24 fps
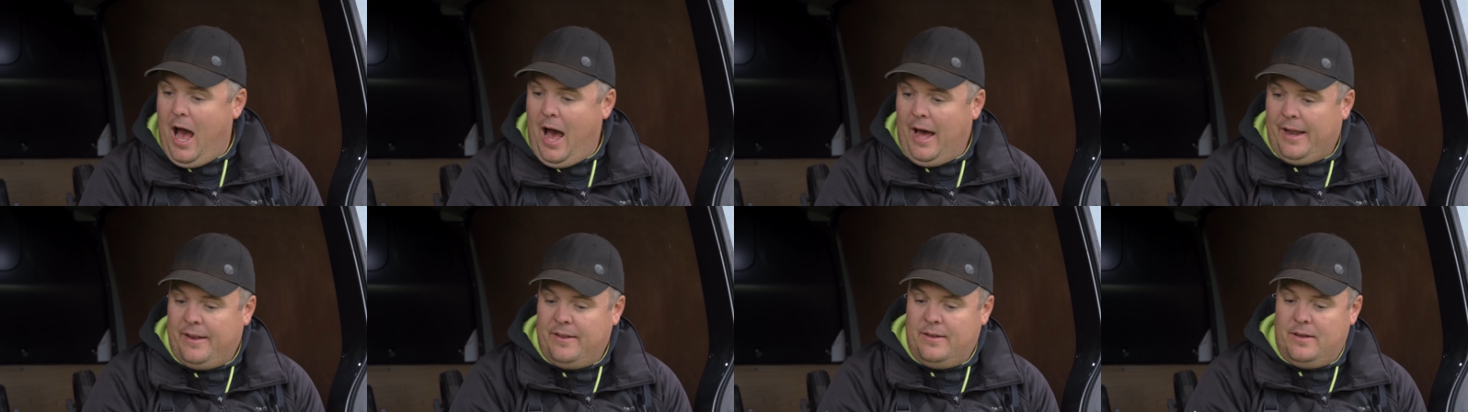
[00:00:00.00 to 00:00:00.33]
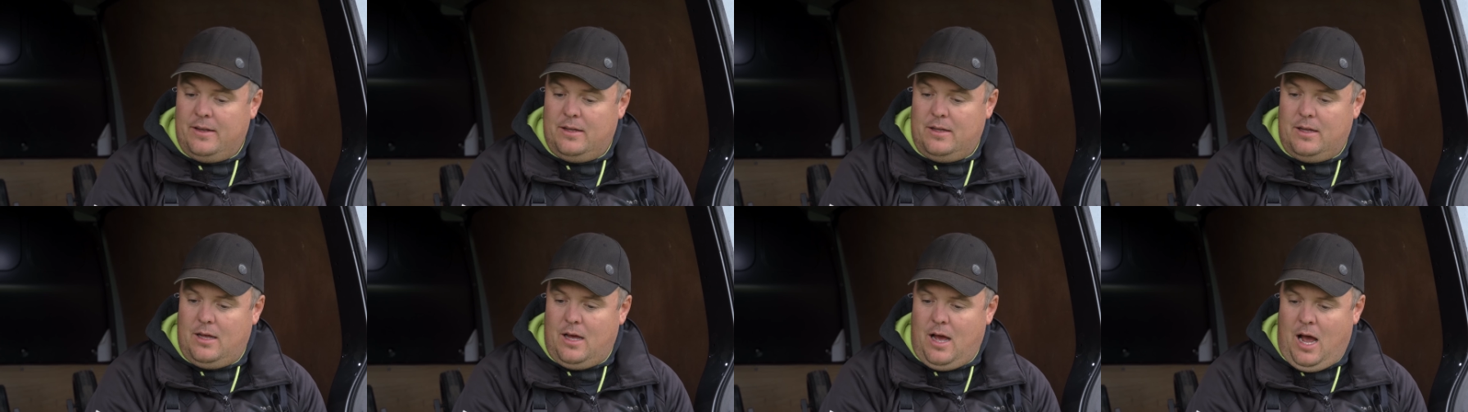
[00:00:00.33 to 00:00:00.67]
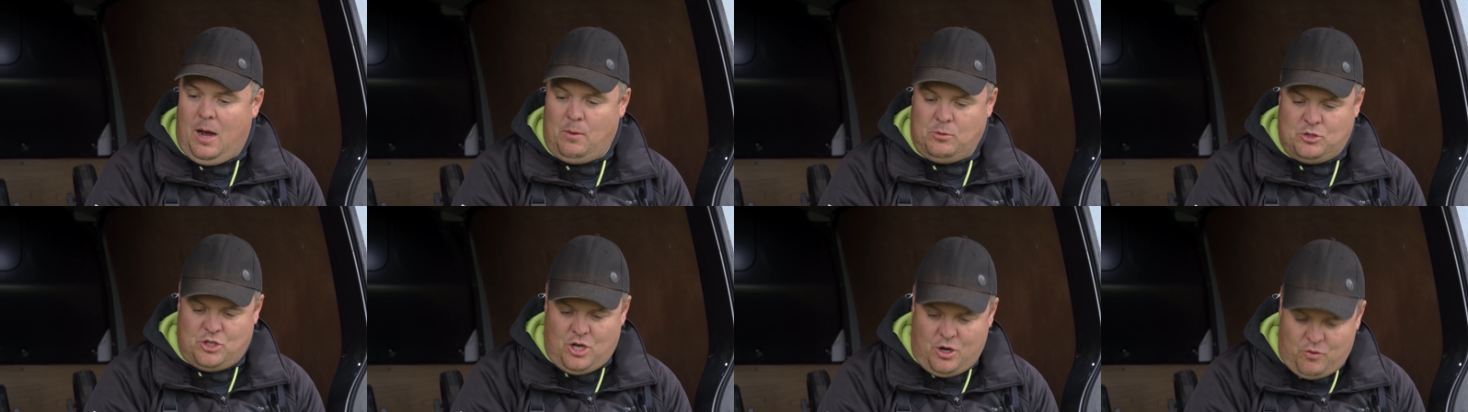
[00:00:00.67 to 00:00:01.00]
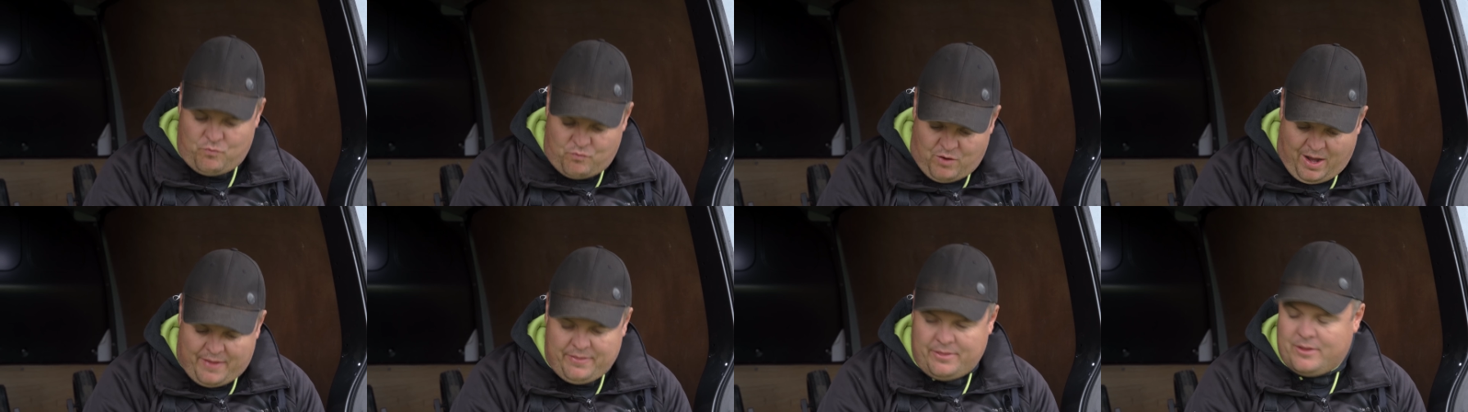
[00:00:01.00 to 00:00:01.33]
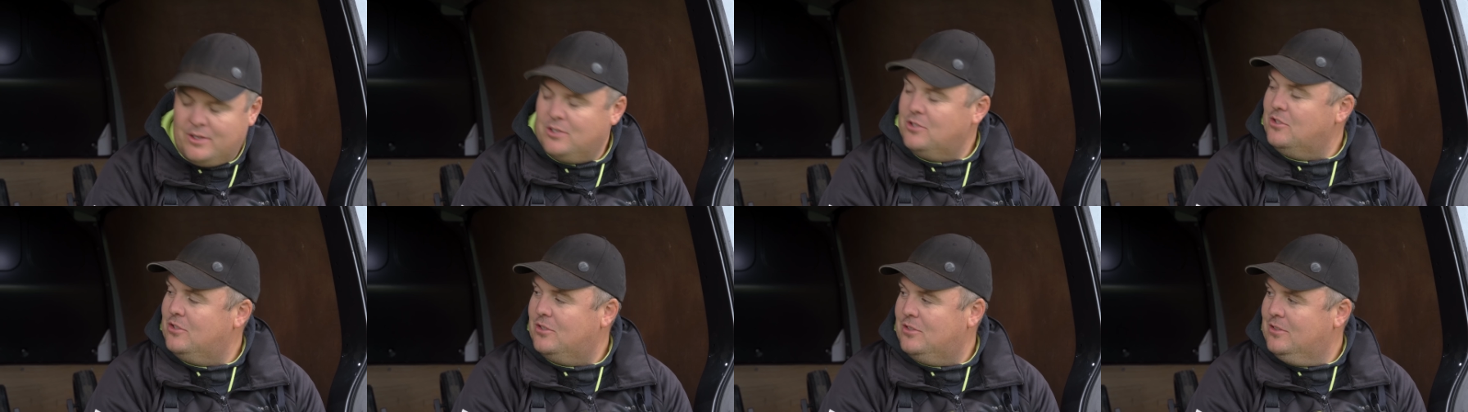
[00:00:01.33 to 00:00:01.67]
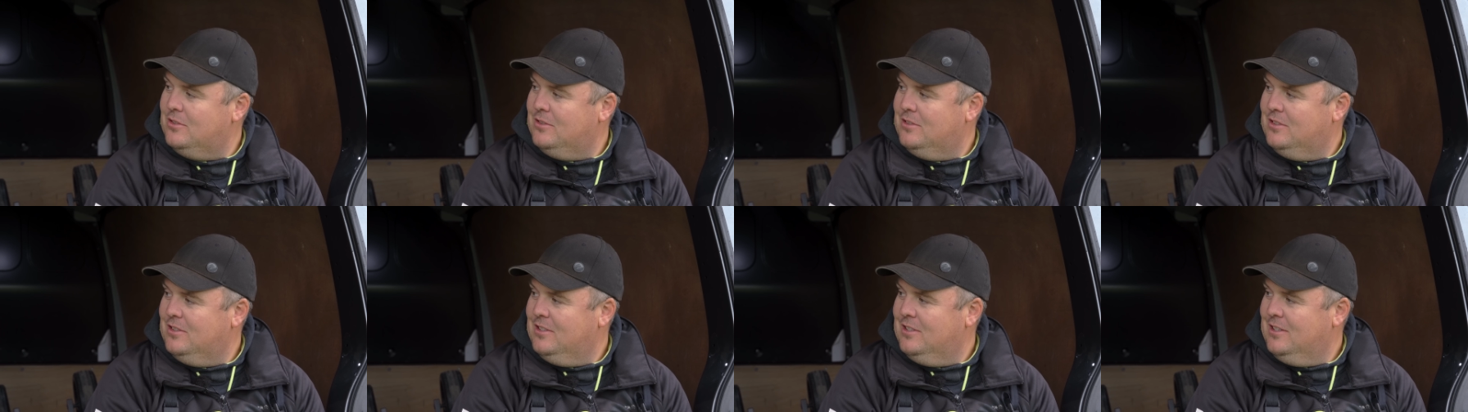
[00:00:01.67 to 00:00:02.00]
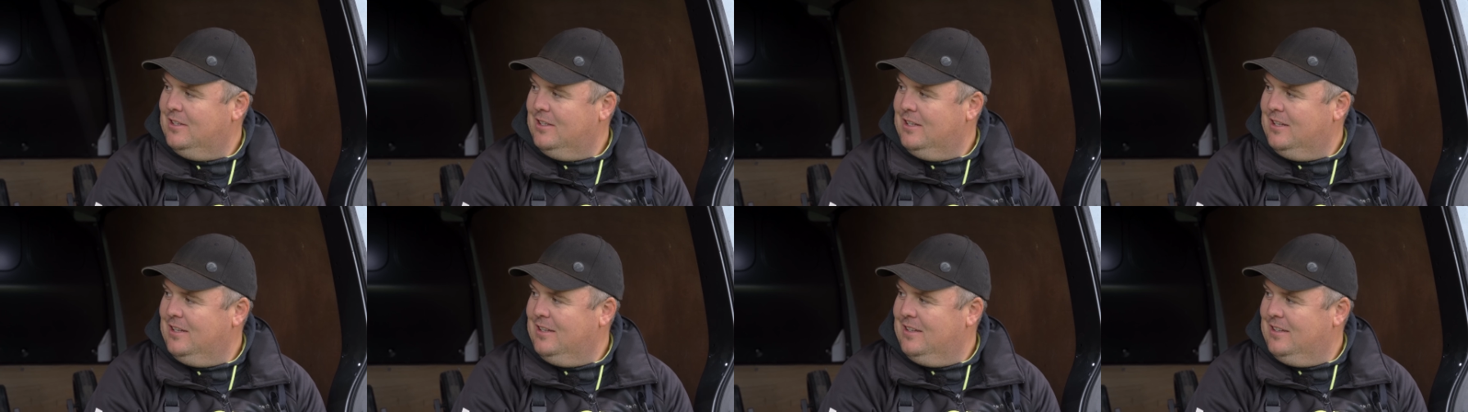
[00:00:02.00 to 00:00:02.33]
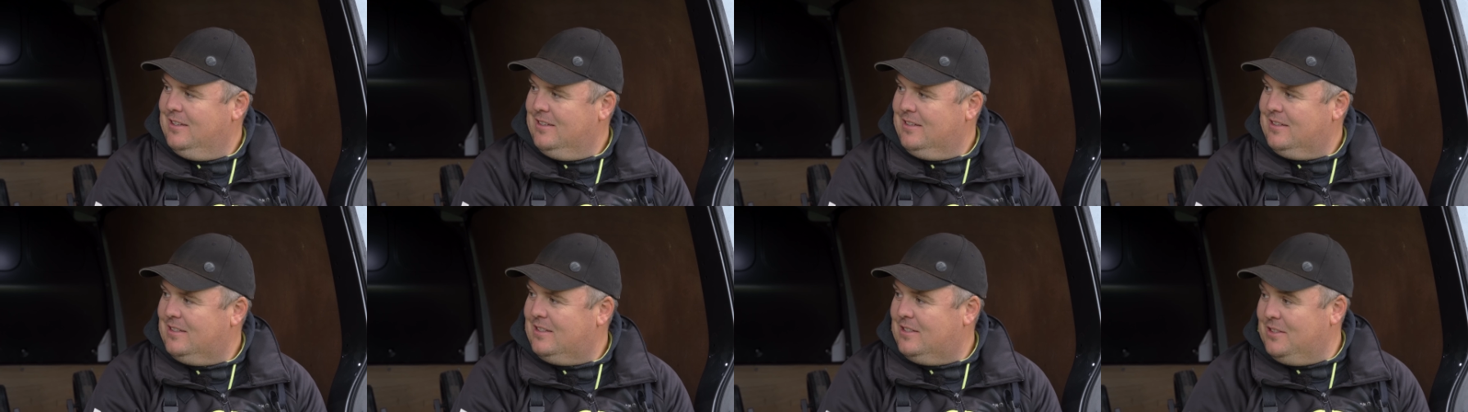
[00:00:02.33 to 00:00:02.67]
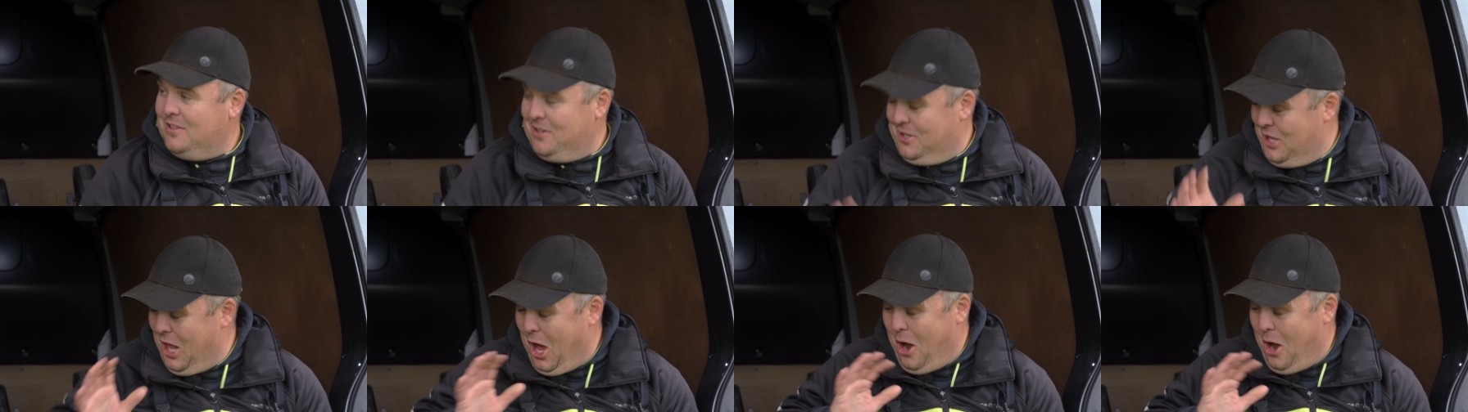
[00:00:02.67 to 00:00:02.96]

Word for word: And I was horrendous. Yeah.